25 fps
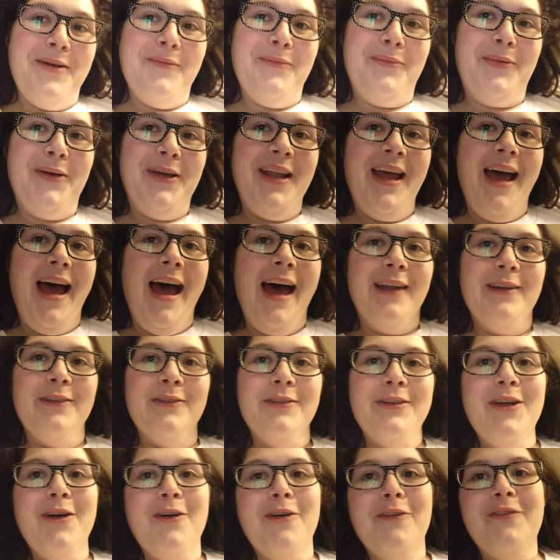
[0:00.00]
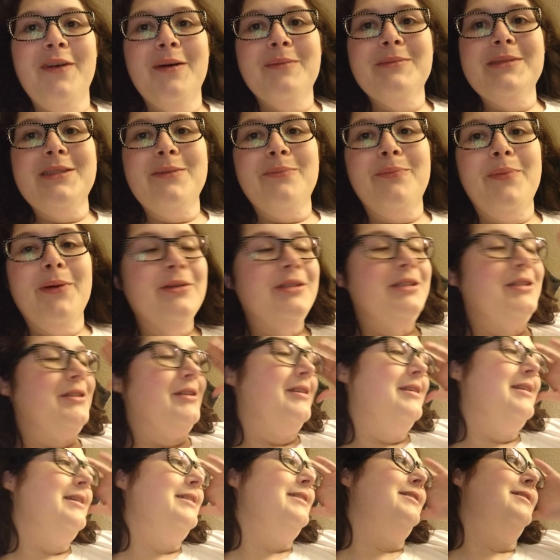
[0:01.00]
But I don't know if I'm supposed
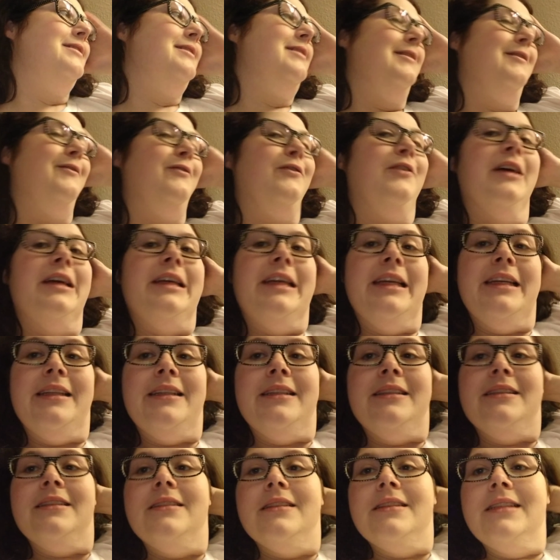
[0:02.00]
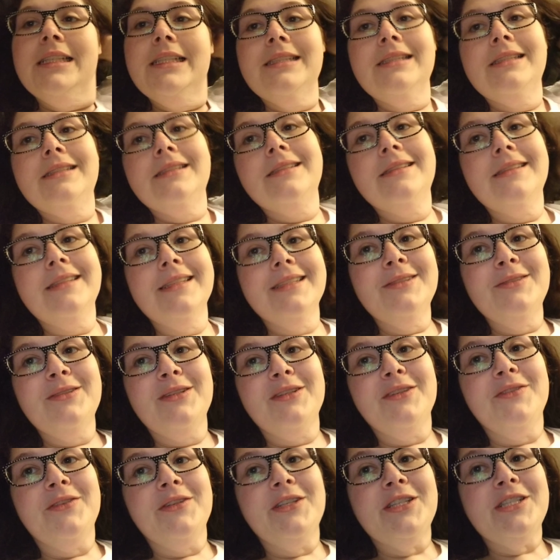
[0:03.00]
to. This, this fucking, this, this
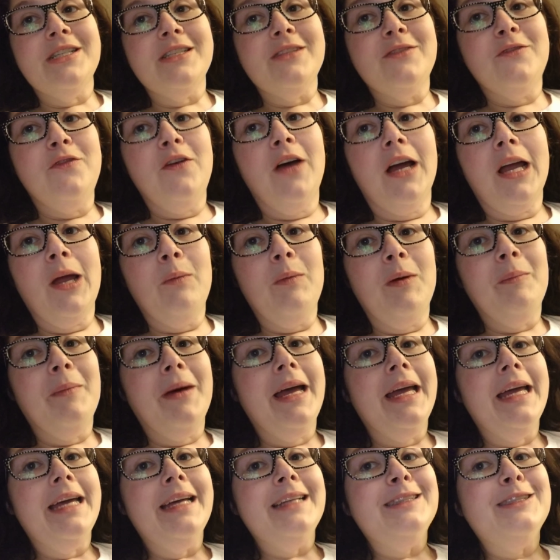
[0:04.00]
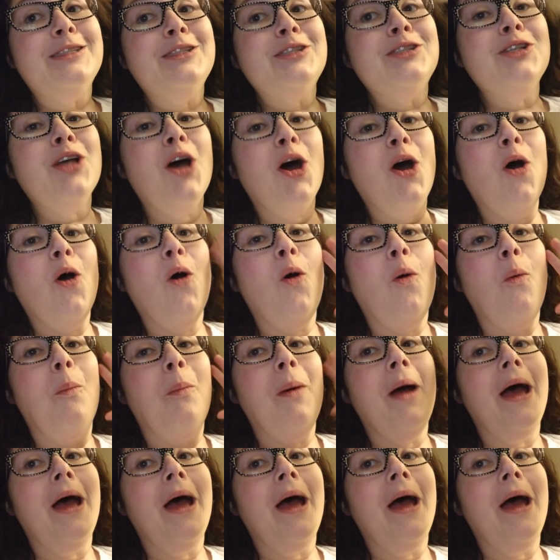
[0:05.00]
revision's fucking with my head so